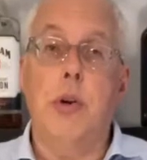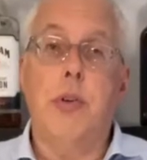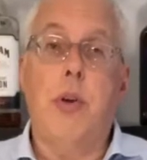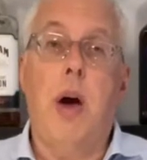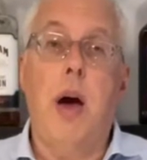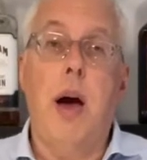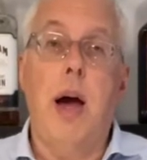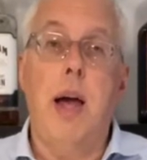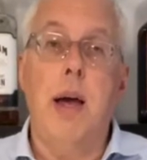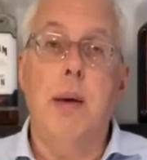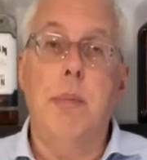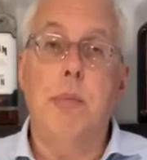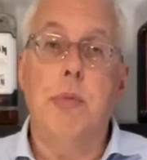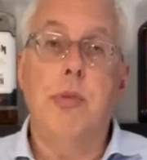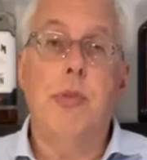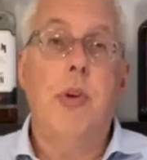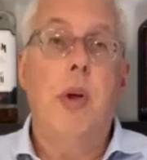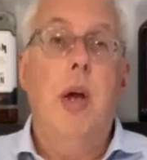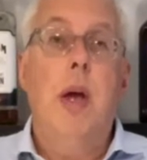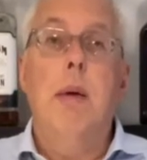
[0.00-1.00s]

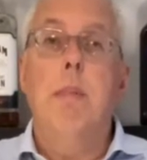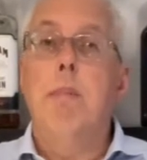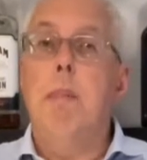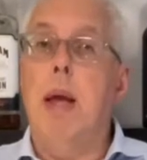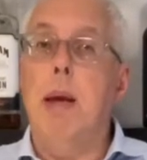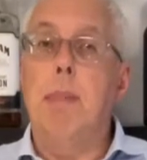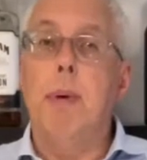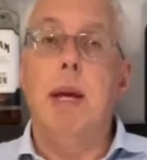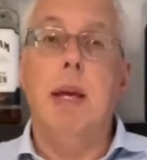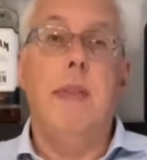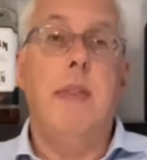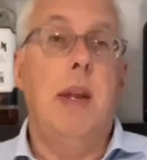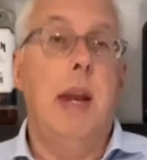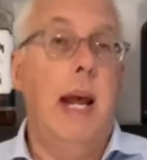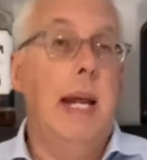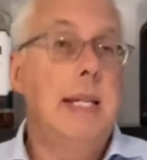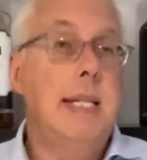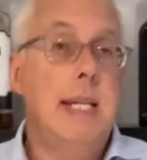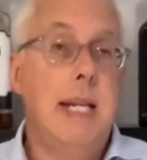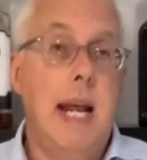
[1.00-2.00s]
Times, maybe in the
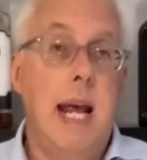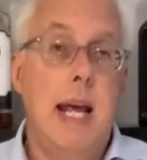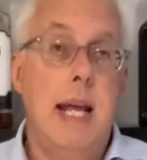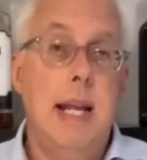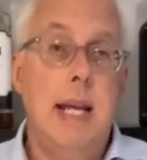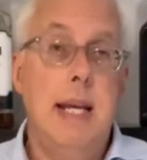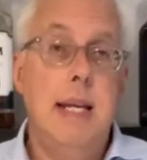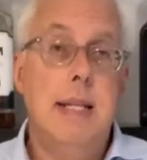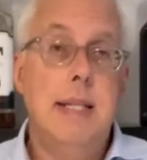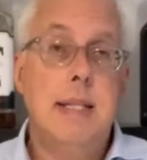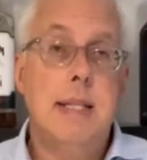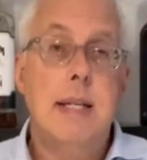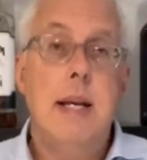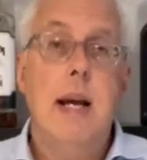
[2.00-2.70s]
1980s,